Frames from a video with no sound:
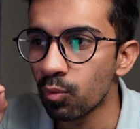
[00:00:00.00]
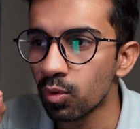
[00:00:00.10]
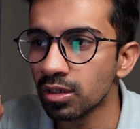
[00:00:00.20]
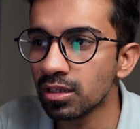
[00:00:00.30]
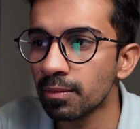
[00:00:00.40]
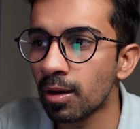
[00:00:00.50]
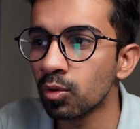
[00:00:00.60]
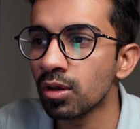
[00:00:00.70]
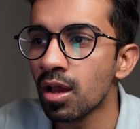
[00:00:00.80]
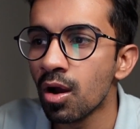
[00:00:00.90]
worth
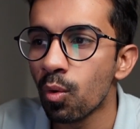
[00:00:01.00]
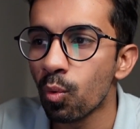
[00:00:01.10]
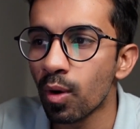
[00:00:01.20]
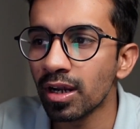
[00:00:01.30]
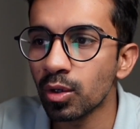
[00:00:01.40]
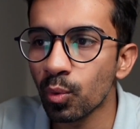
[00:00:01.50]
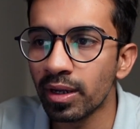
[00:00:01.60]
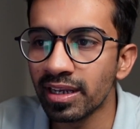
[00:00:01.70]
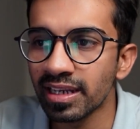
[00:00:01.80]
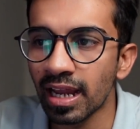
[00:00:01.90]
about
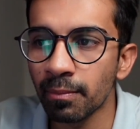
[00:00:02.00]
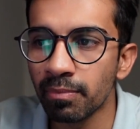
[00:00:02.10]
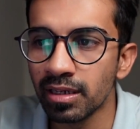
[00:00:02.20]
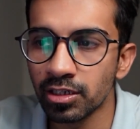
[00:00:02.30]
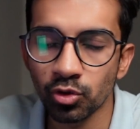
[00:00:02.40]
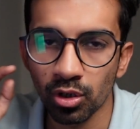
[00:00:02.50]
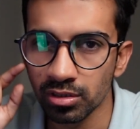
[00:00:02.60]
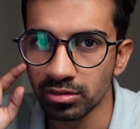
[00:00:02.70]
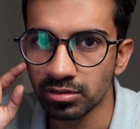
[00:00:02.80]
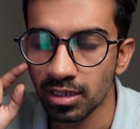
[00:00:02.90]
$129
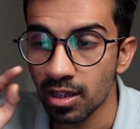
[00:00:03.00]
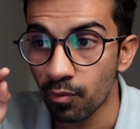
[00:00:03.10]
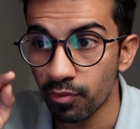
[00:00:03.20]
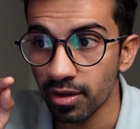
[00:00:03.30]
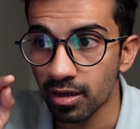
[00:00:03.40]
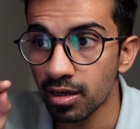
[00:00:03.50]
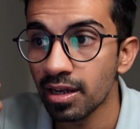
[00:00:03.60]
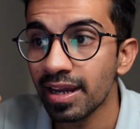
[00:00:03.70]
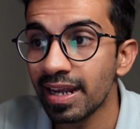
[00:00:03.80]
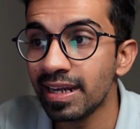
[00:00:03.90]
billion, where
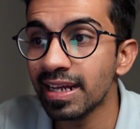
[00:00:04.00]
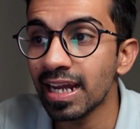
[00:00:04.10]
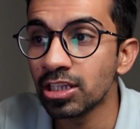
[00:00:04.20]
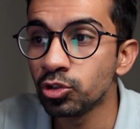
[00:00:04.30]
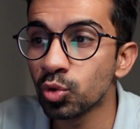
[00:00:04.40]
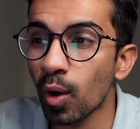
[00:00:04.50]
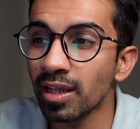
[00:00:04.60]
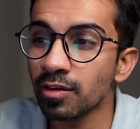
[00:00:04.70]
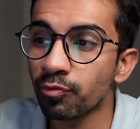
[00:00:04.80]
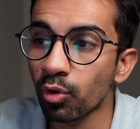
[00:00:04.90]
India
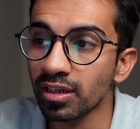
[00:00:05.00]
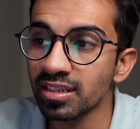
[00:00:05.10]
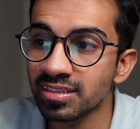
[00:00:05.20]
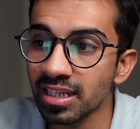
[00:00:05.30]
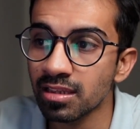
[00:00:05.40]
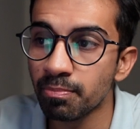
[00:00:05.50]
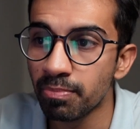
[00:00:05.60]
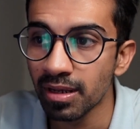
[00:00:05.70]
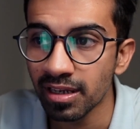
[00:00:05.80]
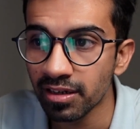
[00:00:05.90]
enjoys a 46
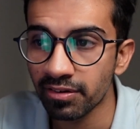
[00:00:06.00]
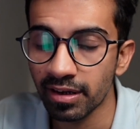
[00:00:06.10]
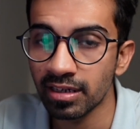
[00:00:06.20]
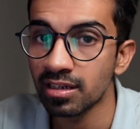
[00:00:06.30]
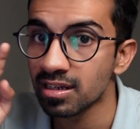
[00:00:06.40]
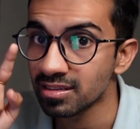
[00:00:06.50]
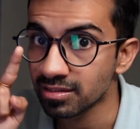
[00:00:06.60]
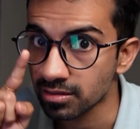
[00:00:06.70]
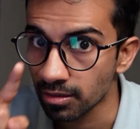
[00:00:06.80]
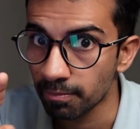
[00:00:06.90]
billion trade
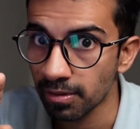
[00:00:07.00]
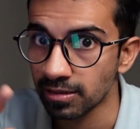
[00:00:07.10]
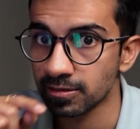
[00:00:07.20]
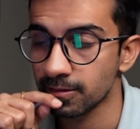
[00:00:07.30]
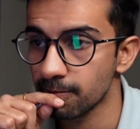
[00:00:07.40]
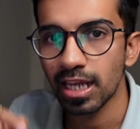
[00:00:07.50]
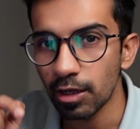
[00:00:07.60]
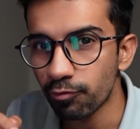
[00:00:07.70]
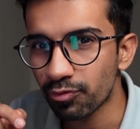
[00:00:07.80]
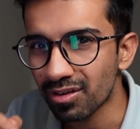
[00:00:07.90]
surplus.
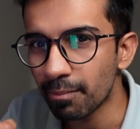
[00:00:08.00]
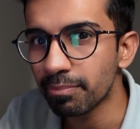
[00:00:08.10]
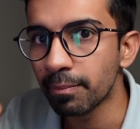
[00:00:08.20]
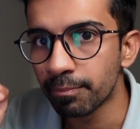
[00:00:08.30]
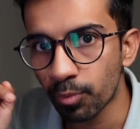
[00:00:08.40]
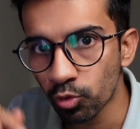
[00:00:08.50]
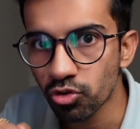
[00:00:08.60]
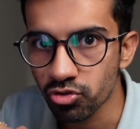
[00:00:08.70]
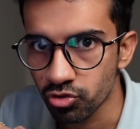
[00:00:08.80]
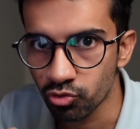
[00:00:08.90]
If Trump
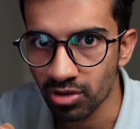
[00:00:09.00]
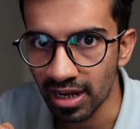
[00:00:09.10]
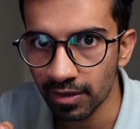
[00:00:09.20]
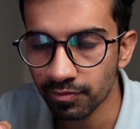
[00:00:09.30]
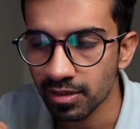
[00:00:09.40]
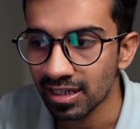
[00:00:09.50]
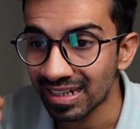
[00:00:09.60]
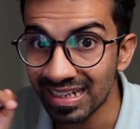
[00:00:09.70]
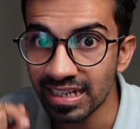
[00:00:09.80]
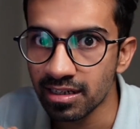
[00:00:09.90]
imposes new tariffs,
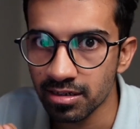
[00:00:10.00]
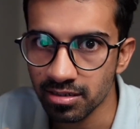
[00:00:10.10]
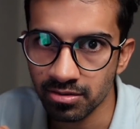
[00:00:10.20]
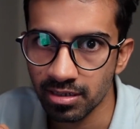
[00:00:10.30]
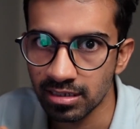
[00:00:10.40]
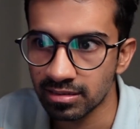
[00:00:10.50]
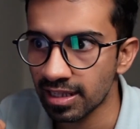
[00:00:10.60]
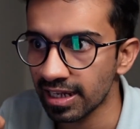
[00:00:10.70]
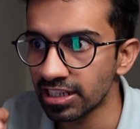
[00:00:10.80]
key industries like